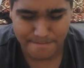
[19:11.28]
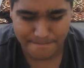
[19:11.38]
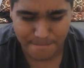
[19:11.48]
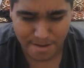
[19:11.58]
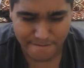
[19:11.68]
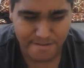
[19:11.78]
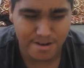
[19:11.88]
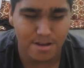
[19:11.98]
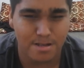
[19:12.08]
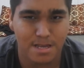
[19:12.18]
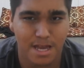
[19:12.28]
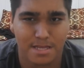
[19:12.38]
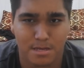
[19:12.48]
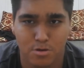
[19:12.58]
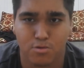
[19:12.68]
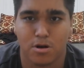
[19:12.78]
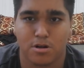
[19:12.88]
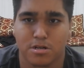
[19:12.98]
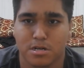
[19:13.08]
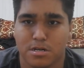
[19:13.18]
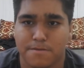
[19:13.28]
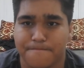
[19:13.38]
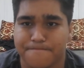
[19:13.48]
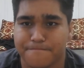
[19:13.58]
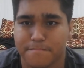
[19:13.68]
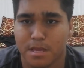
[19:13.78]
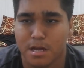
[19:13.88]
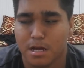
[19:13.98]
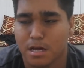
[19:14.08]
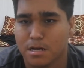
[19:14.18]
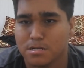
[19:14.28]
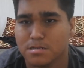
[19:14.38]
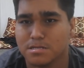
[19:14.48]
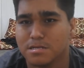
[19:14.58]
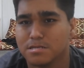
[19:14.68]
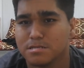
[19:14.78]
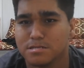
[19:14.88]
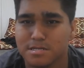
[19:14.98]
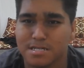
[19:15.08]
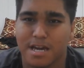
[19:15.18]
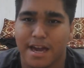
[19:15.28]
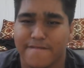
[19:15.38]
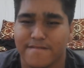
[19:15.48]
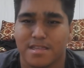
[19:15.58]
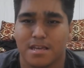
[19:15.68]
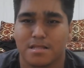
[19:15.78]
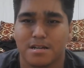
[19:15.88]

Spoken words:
videos has grown. Just losing everything.